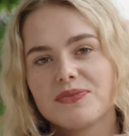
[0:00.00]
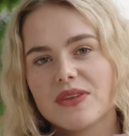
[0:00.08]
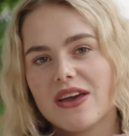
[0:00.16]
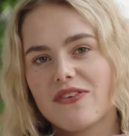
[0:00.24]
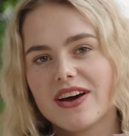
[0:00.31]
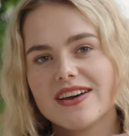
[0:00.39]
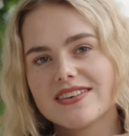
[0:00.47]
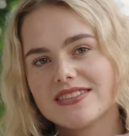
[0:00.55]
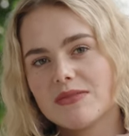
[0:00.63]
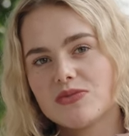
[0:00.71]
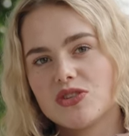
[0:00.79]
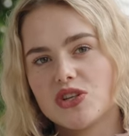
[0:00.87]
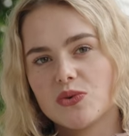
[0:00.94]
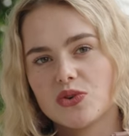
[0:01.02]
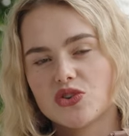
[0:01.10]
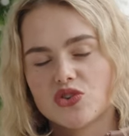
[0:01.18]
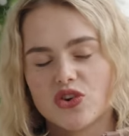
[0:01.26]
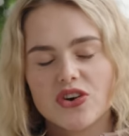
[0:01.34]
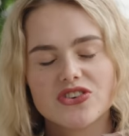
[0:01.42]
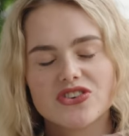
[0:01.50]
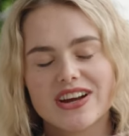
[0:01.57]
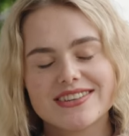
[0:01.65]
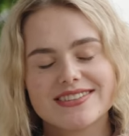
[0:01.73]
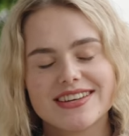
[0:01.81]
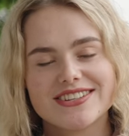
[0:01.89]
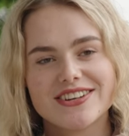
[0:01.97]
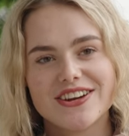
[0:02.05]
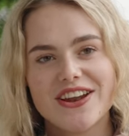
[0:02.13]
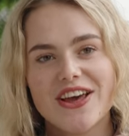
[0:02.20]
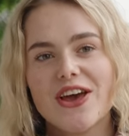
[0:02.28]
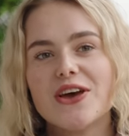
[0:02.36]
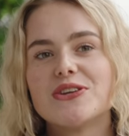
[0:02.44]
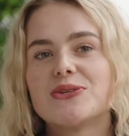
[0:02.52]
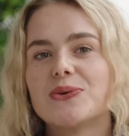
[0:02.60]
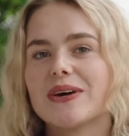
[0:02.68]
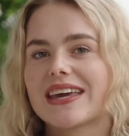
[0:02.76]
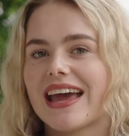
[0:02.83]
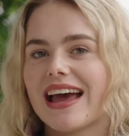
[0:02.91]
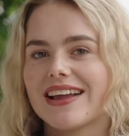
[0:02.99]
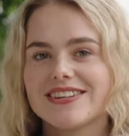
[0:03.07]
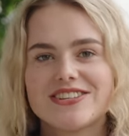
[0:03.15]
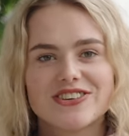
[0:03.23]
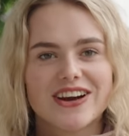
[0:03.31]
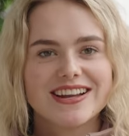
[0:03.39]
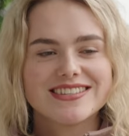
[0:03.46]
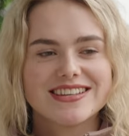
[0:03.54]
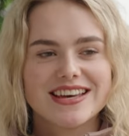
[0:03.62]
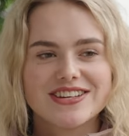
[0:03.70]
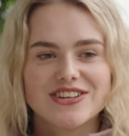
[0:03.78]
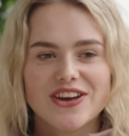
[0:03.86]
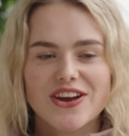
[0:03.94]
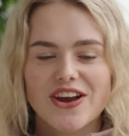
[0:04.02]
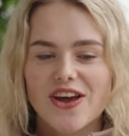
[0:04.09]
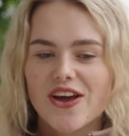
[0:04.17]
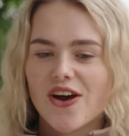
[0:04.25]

if I asked him to do a trot transition to a canter transition,